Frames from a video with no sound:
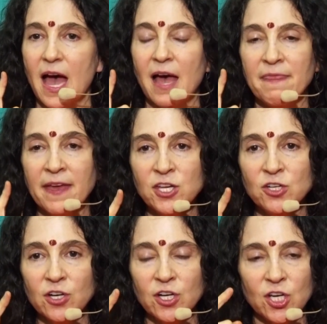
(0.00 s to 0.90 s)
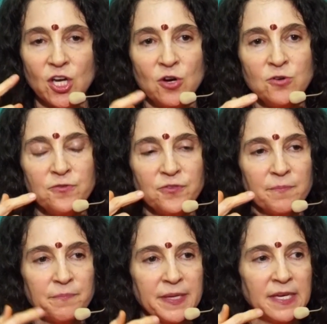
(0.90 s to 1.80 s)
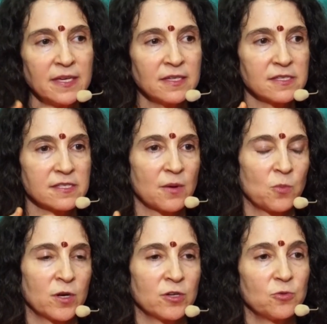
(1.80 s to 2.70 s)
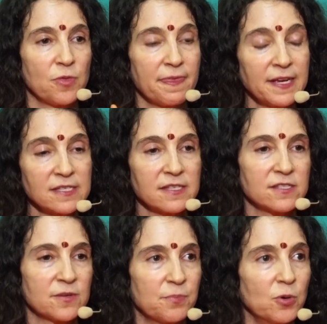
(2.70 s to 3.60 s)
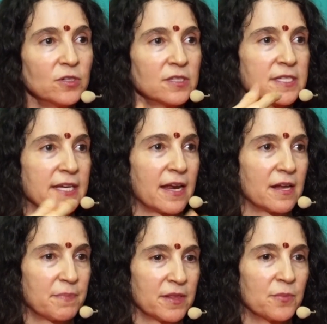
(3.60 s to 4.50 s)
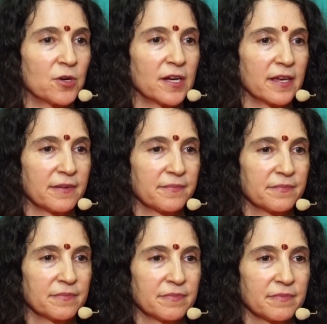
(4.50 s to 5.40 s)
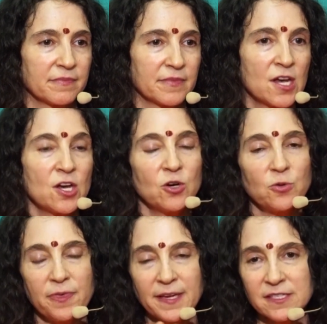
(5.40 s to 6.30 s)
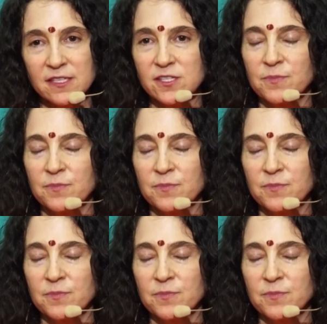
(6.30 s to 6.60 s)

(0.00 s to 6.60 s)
And then you're going to go from being someone who thinks it's important to get up in the morning, who thinks it's